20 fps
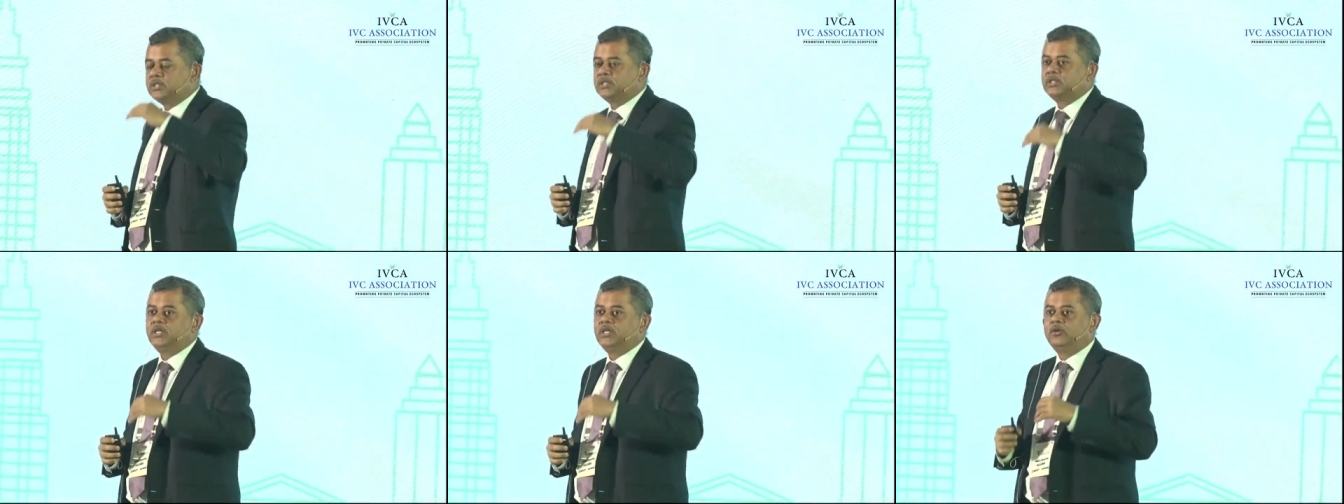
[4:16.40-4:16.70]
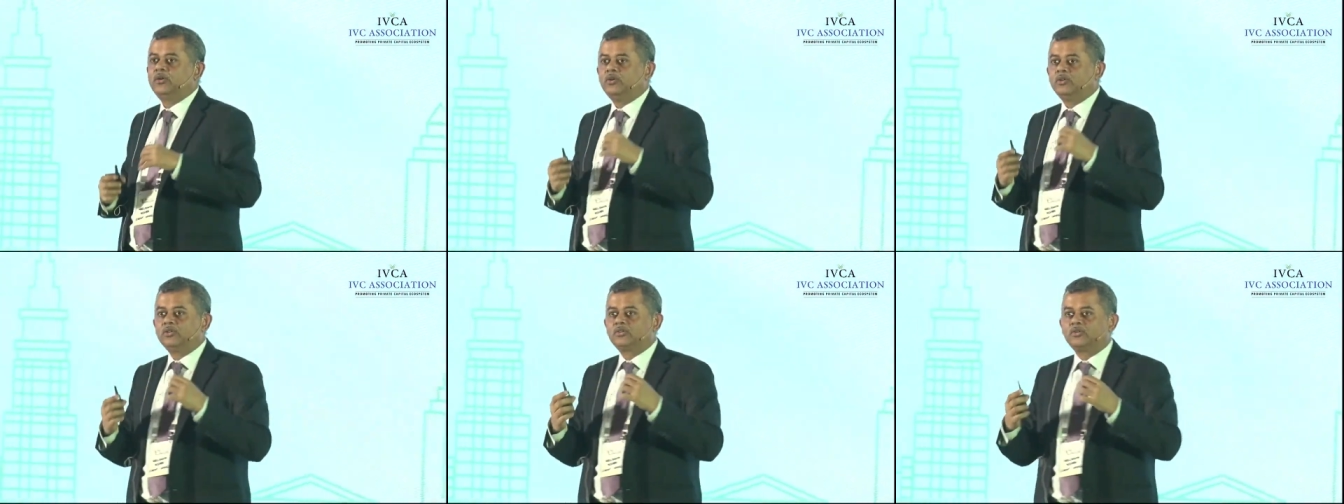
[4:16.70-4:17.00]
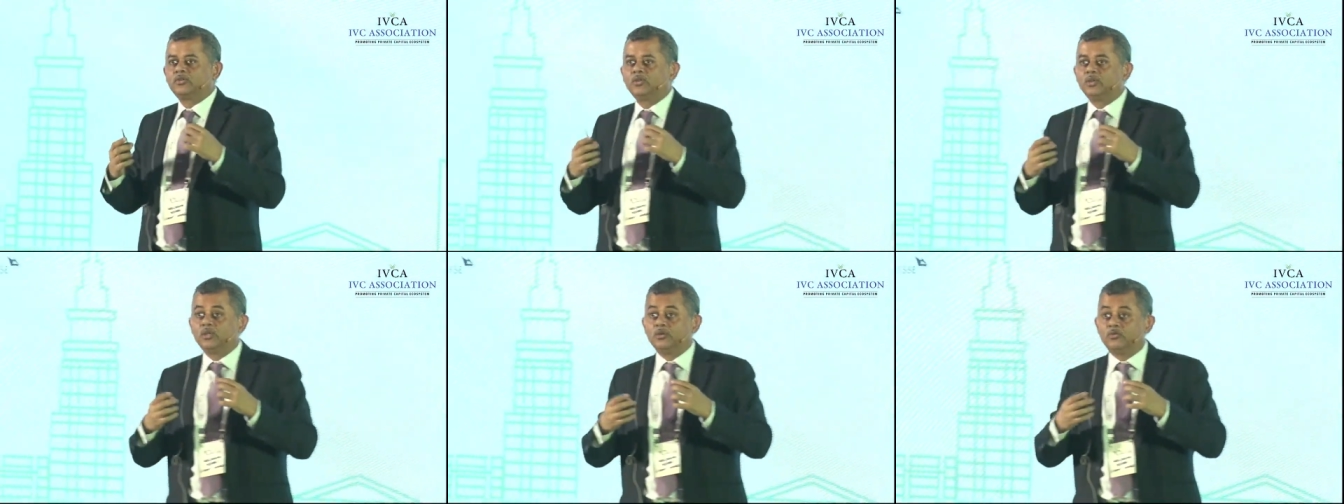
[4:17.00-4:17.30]
is that it
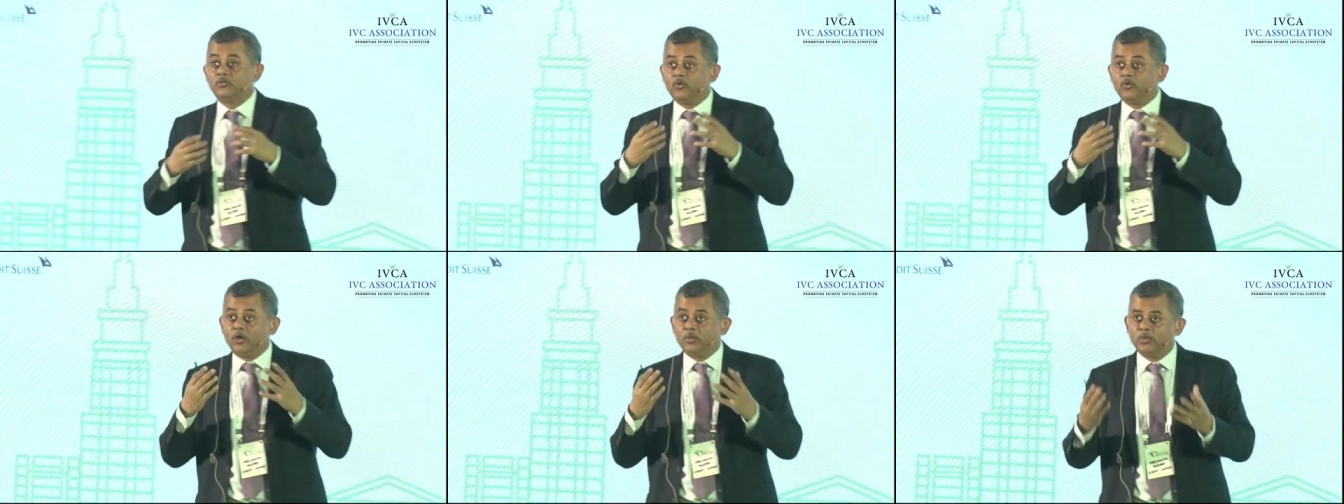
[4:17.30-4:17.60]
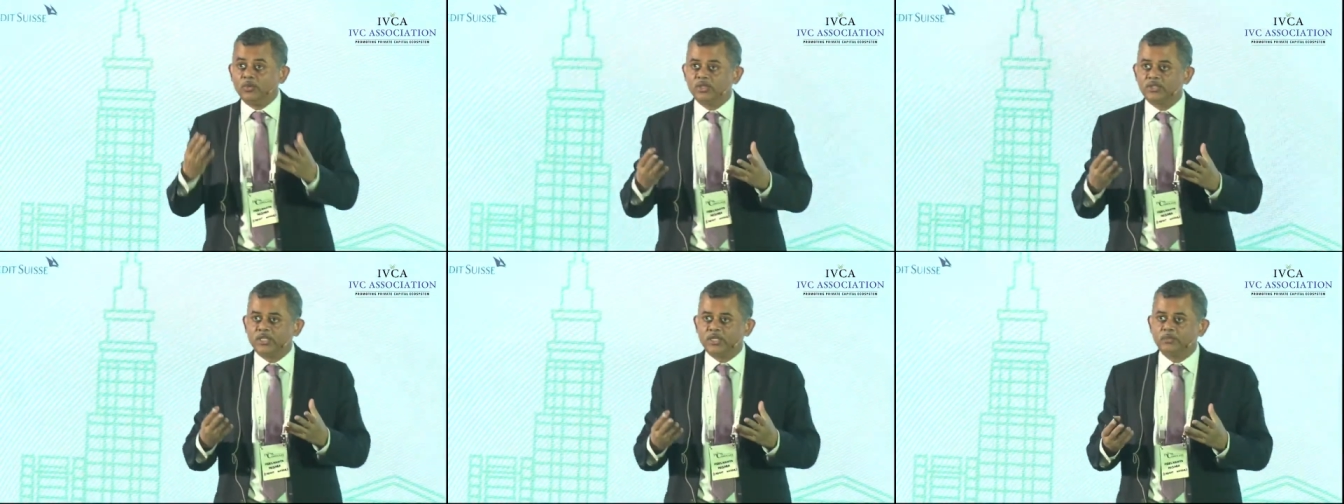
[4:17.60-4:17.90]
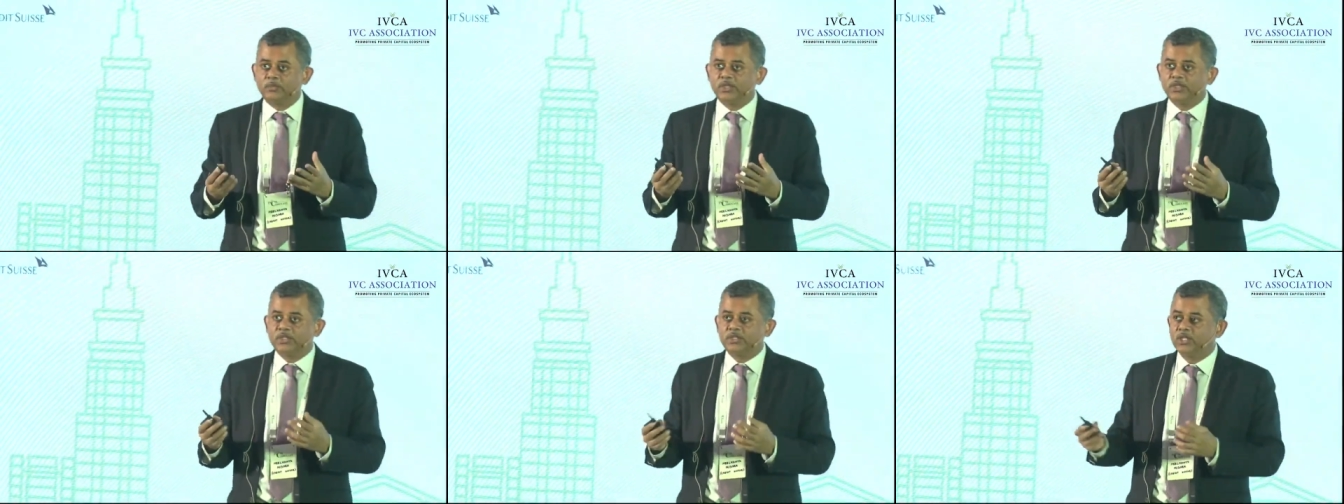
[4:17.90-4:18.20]
only
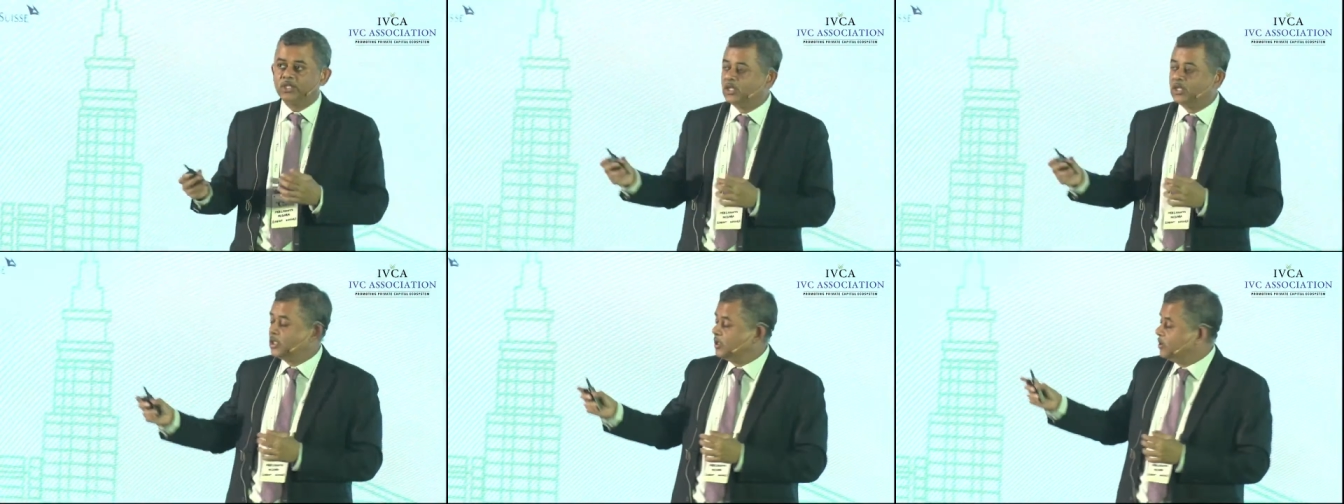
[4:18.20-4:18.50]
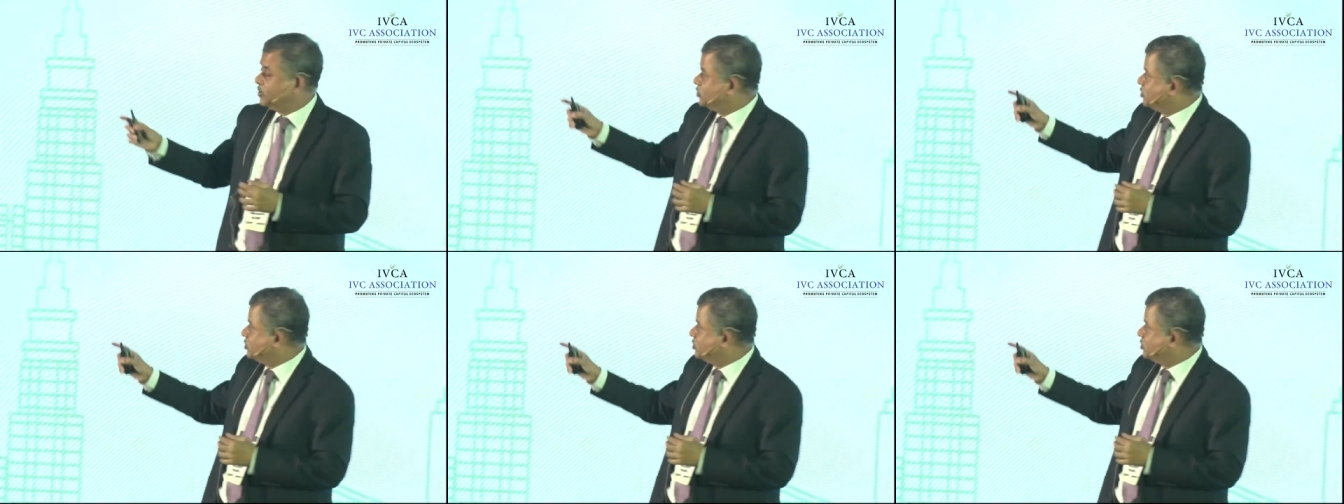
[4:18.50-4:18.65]
captures the